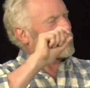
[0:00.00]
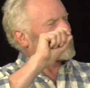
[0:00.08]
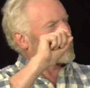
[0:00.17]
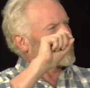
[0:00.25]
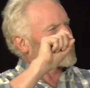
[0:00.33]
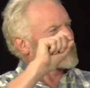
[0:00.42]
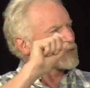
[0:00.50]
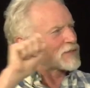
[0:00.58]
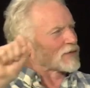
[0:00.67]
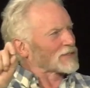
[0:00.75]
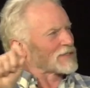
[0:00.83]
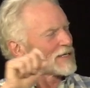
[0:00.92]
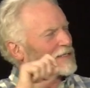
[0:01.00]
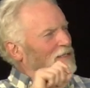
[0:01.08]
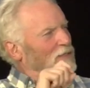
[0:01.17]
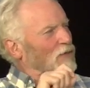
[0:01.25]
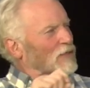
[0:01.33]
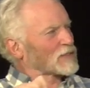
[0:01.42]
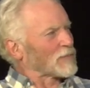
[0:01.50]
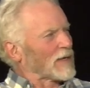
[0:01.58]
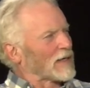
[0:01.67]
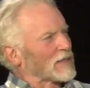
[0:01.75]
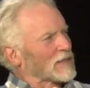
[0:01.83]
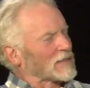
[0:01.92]
sentence, a short sentence, a short
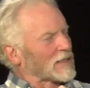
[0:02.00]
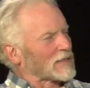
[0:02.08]
sentence,